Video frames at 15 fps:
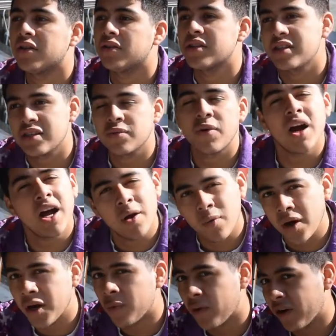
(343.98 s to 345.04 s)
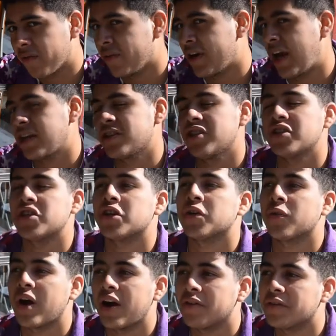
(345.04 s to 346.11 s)
This is why I want to work for National
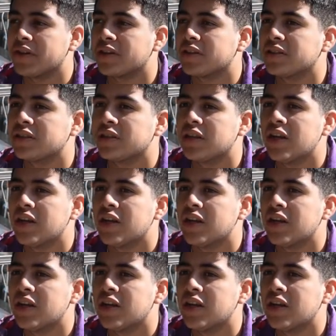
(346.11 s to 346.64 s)
Geographic